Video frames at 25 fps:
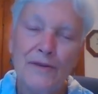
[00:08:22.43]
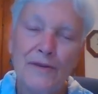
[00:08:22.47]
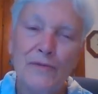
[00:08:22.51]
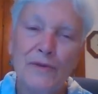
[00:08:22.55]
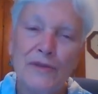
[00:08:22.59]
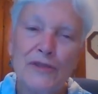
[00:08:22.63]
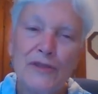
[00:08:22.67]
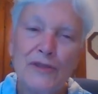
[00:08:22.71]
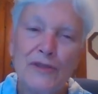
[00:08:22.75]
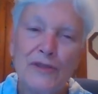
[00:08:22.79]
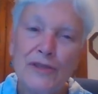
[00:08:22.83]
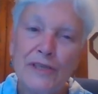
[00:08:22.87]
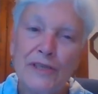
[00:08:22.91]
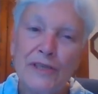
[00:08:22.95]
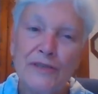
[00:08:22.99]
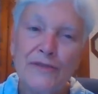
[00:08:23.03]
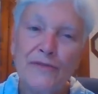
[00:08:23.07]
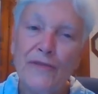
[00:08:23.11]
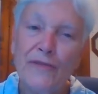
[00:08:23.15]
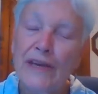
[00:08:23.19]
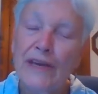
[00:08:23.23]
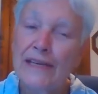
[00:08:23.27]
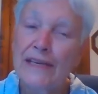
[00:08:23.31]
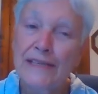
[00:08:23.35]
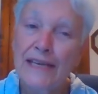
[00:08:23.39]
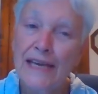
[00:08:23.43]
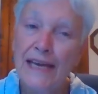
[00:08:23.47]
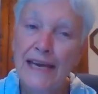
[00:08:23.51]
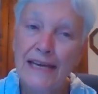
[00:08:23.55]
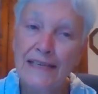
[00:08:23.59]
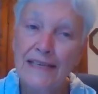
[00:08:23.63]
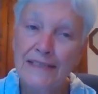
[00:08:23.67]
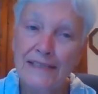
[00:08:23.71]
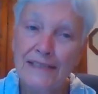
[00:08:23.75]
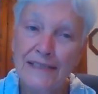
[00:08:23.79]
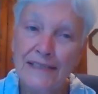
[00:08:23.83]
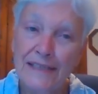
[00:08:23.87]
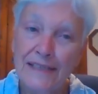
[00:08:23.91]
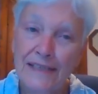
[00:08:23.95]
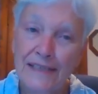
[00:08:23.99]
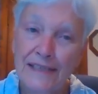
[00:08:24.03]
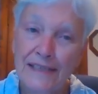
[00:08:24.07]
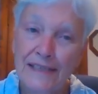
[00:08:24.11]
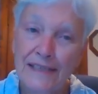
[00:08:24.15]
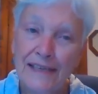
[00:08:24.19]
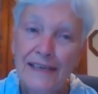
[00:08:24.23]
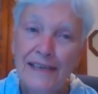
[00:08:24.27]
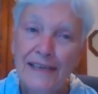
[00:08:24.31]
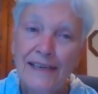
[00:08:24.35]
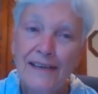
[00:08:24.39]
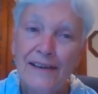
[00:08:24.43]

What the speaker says: was just fantastic.